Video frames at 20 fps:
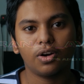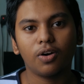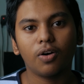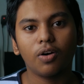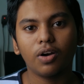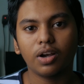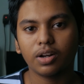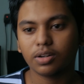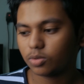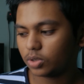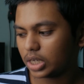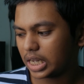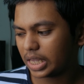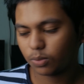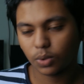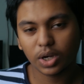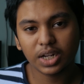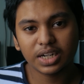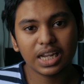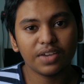or
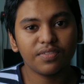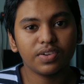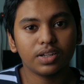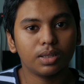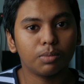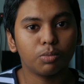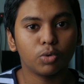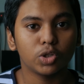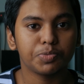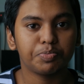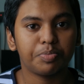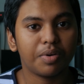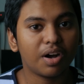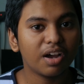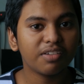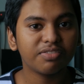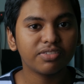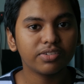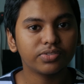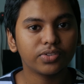were never the most
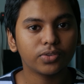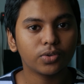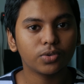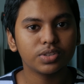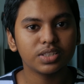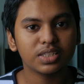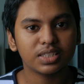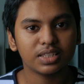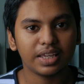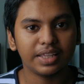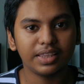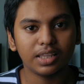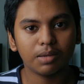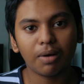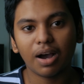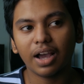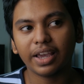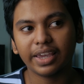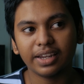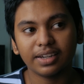powerful phones in the
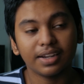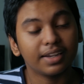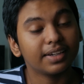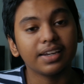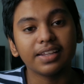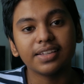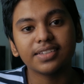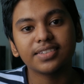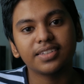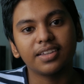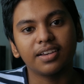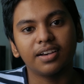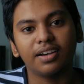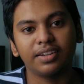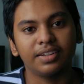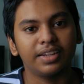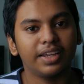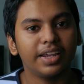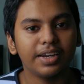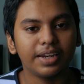market, at least here
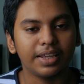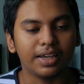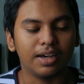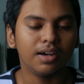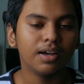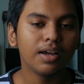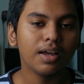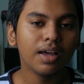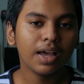in India.